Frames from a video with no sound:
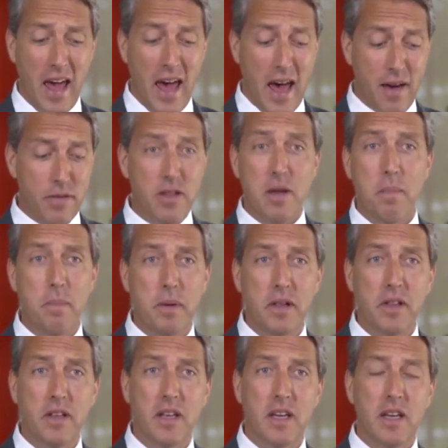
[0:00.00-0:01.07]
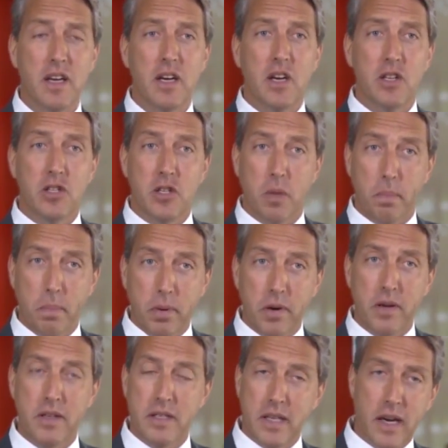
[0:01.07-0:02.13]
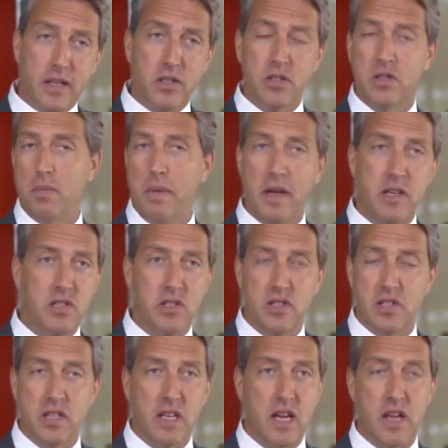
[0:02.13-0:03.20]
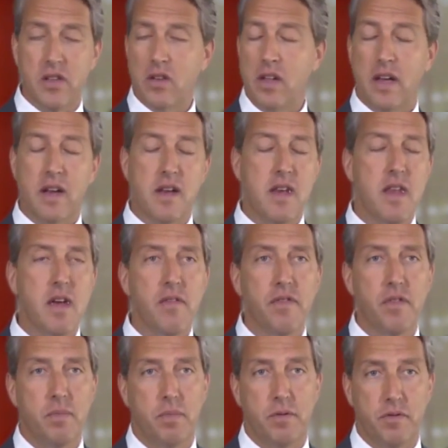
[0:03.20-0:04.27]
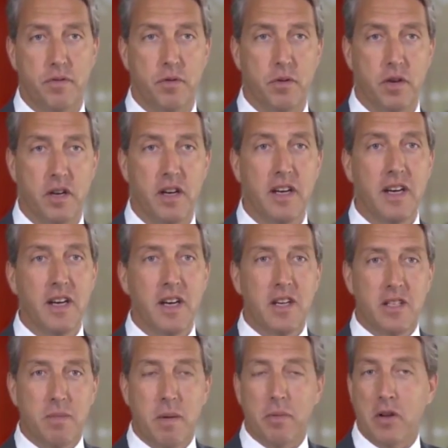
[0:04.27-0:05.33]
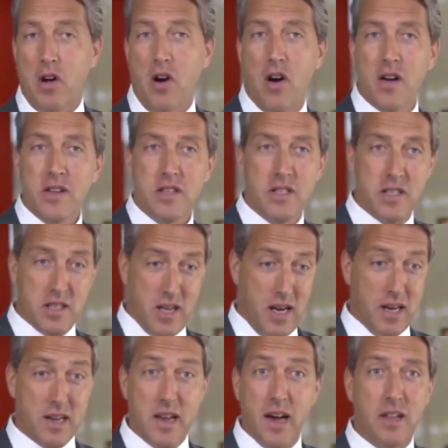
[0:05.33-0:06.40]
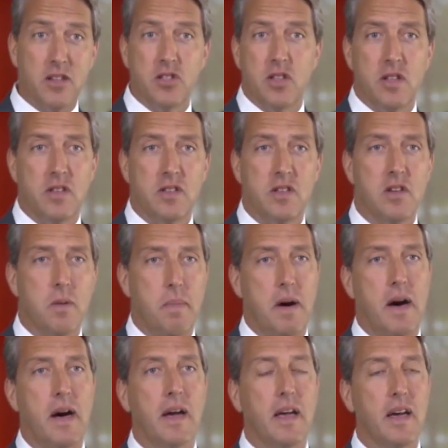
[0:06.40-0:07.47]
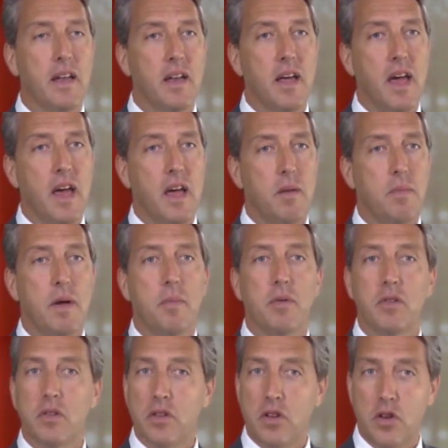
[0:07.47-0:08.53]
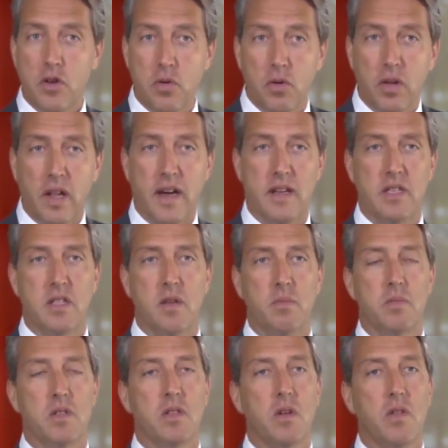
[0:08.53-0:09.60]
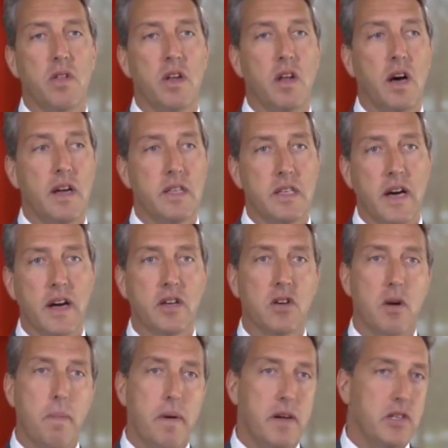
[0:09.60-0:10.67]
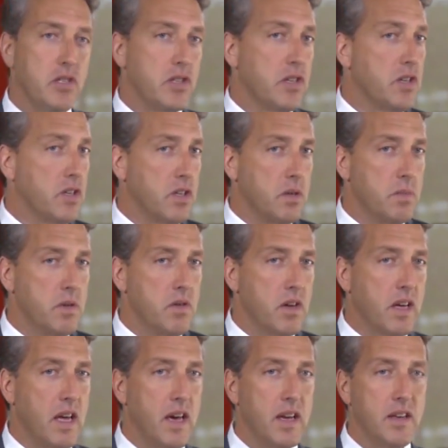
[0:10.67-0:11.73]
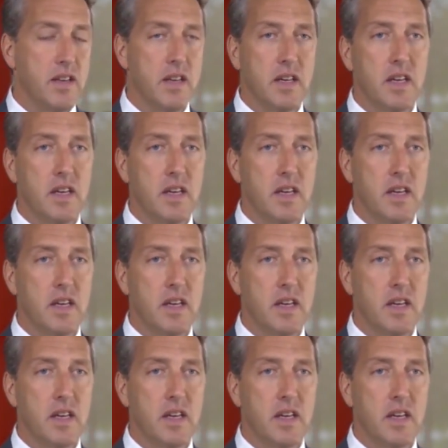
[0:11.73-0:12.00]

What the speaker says: have the ability to put doctors and patients together like never before. To be able to harness this technology that's in your pocket and be able to utilize them so that a doctor and a patient can communicate